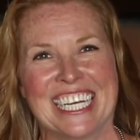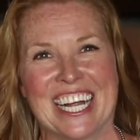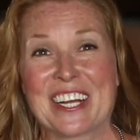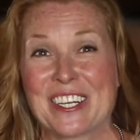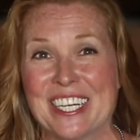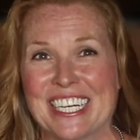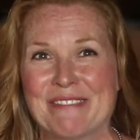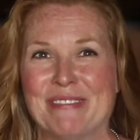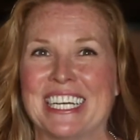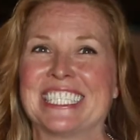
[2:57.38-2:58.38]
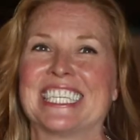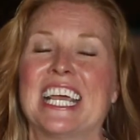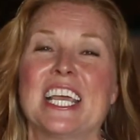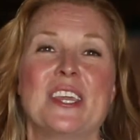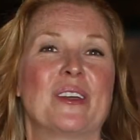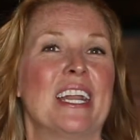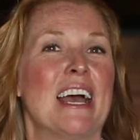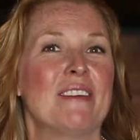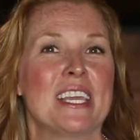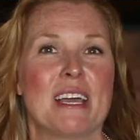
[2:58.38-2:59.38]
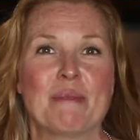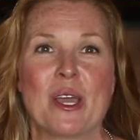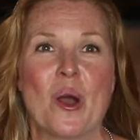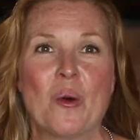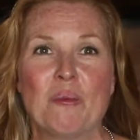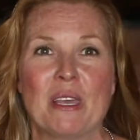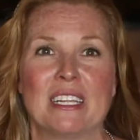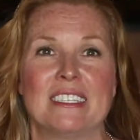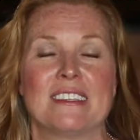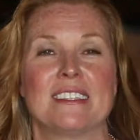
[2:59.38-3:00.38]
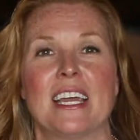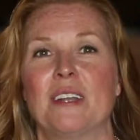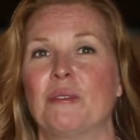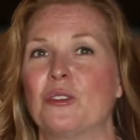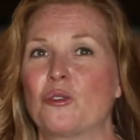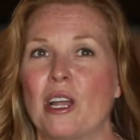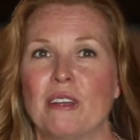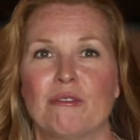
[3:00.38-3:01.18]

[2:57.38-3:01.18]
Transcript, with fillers: are good, but you can have a yummy oatmeal instead with dried